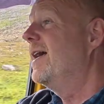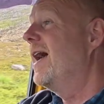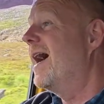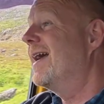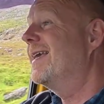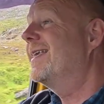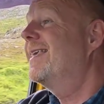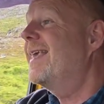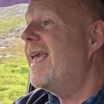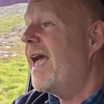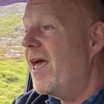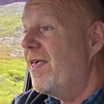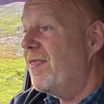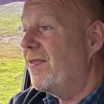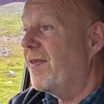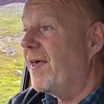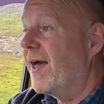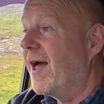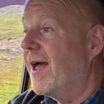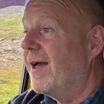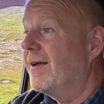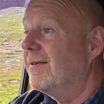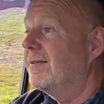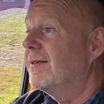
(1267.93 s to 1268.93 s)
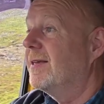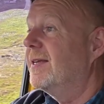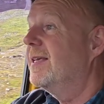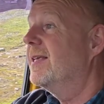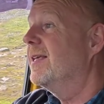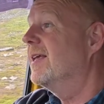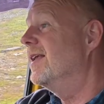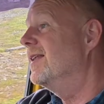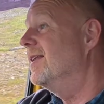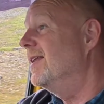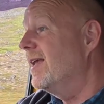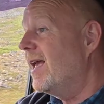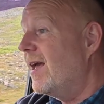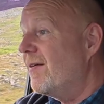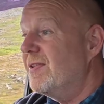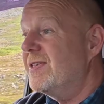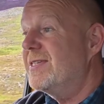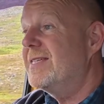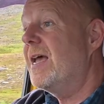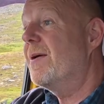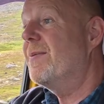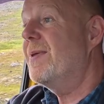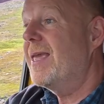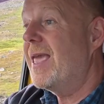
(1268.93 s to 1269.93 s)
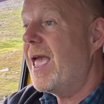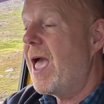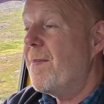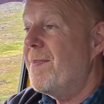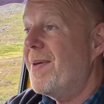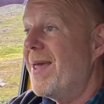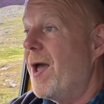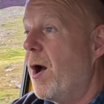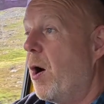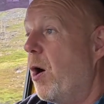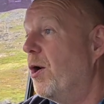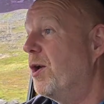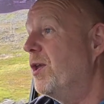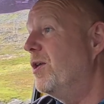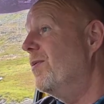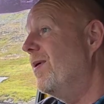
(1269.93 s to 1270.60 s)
I get that. And every time you get a bit hot,